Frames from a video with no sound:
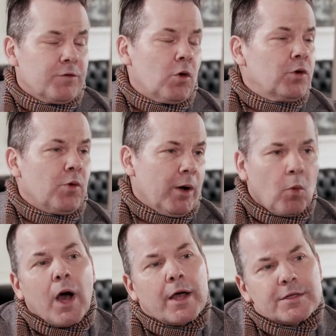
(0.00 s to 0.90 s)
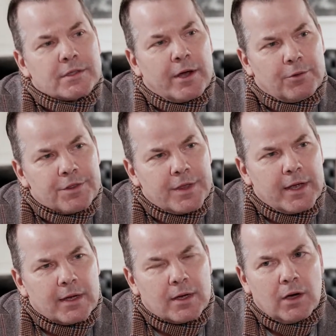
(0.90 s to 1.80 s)
have known who I was, I don't
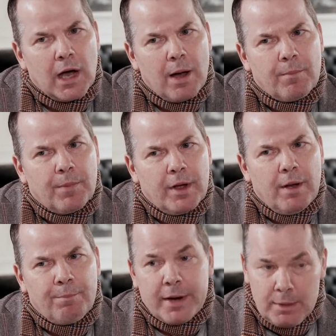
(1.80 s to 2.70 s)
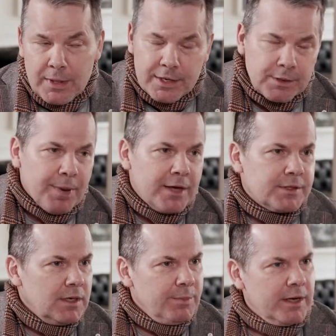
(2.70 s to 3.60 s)
think. But you mean as a
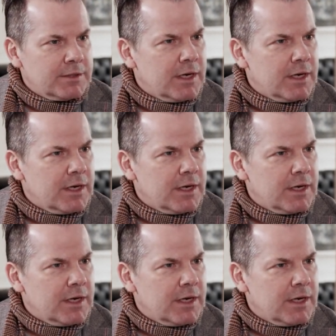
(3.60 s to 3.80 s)
peasant, he might